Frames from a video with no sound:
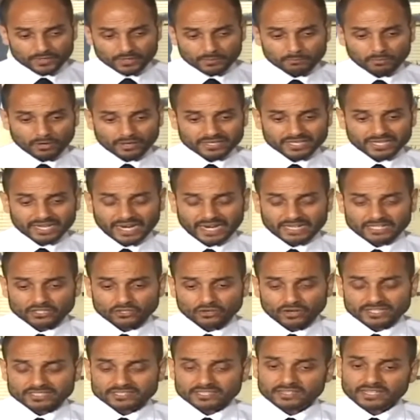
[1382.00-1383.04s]
by the
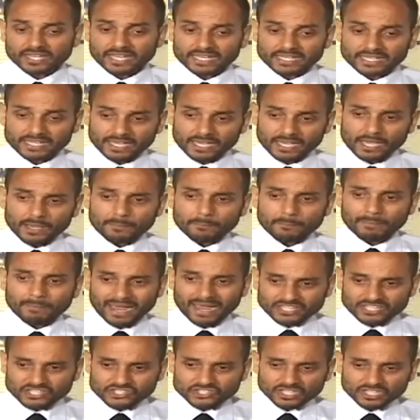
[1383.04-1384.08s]
Canaanites and they
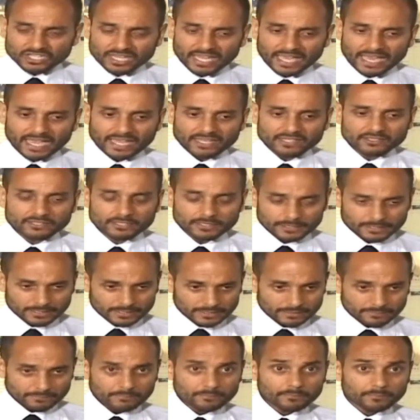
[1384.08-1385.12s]
manage the land,
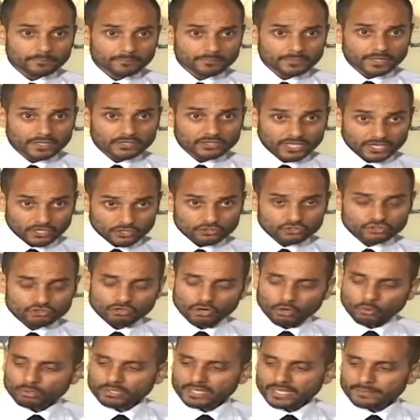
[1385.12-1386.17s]
they
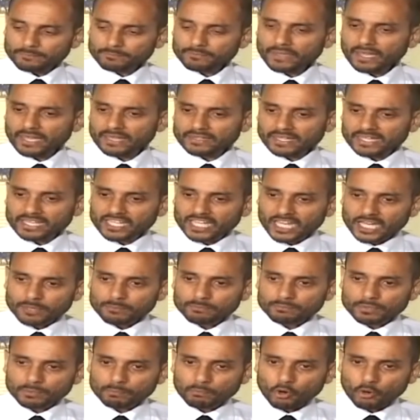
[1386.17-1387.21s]
control it, and they keep
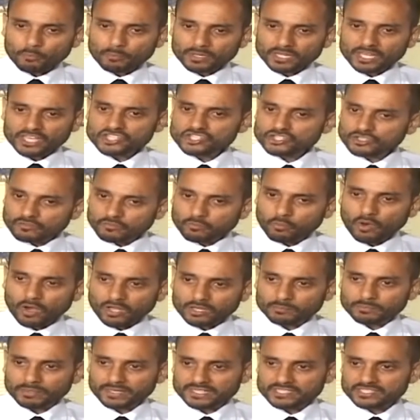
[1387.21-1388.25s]
the population of
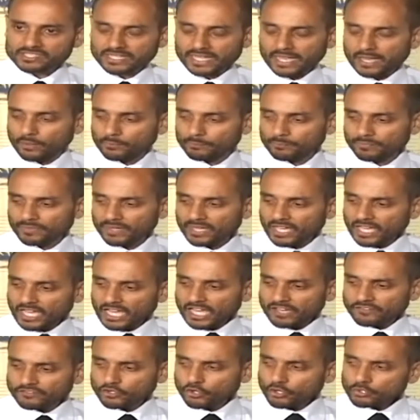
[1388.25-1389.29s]
wild beasts down.
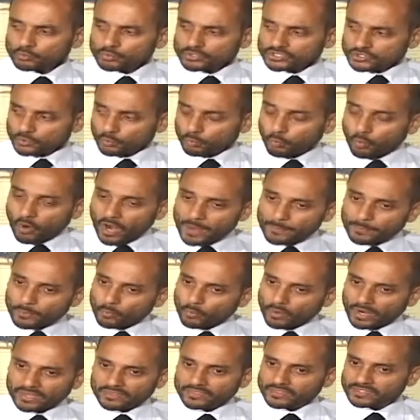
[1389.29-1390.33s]
If God were to wipe
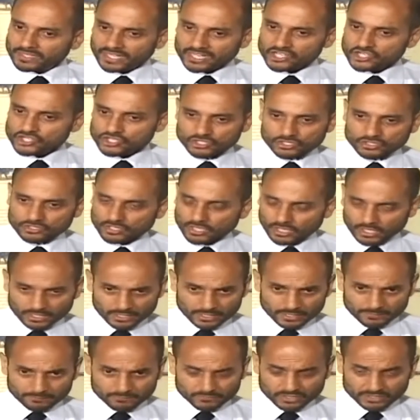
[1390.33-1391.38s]
away the nation,
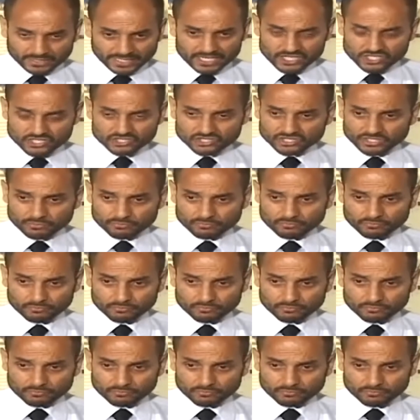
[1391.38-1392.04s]
the nations that